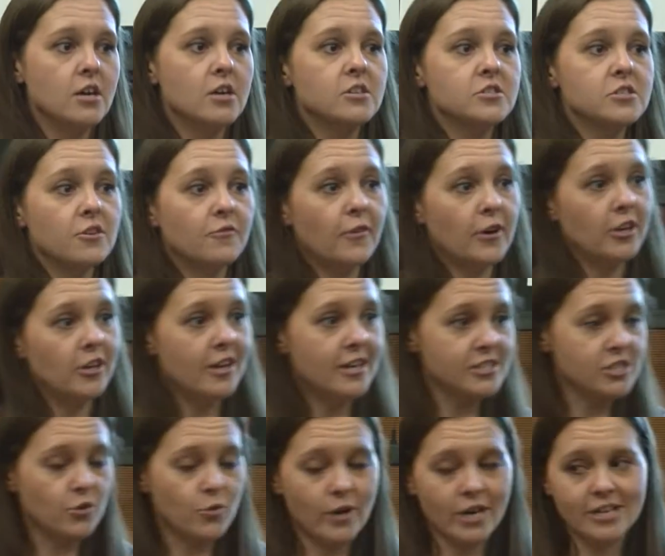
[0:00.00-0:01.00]
So
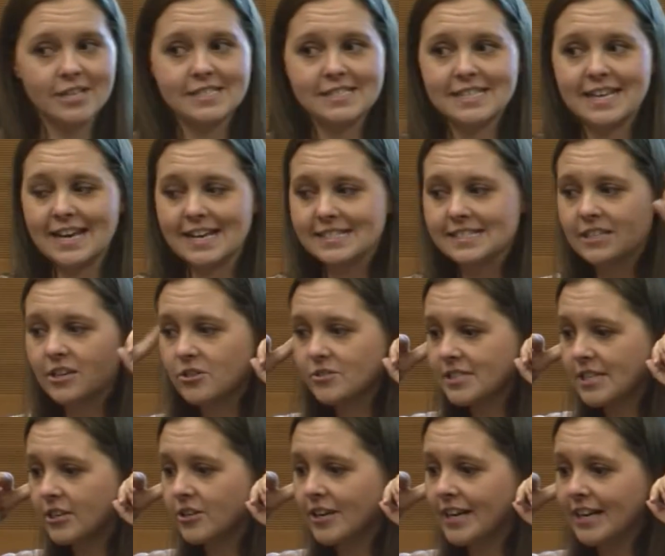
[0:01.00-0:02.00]
phonological awareness, yes, goes
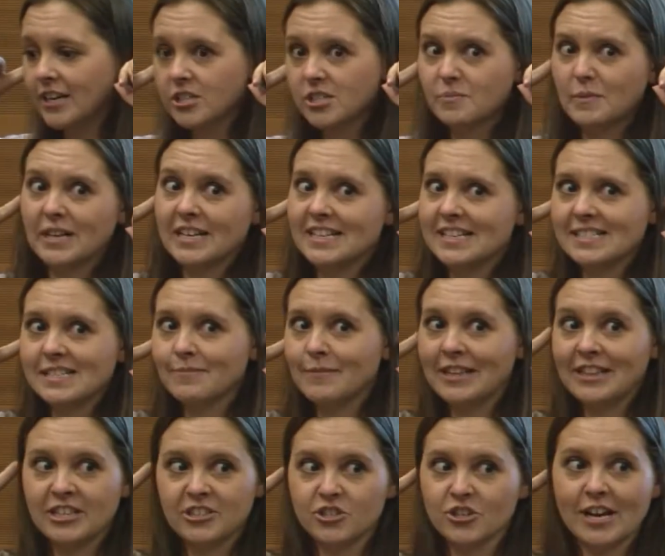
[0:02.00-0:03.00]
in your ears, but it doesn't
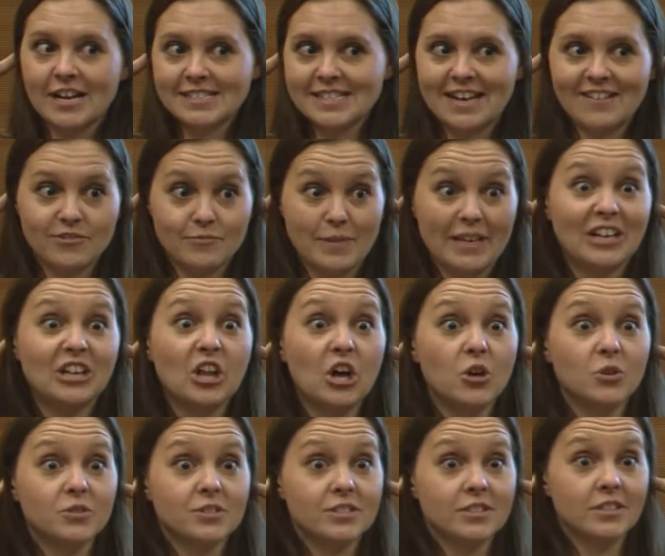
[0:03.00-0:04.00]
mean that your eyes have to be
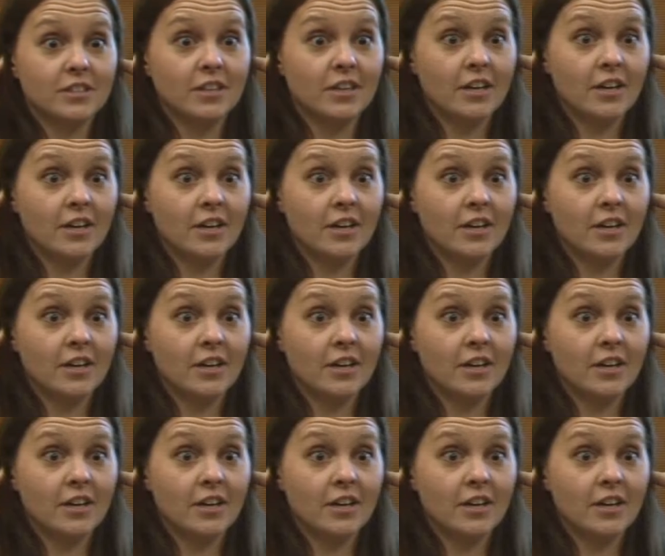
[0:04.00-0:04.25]
closed.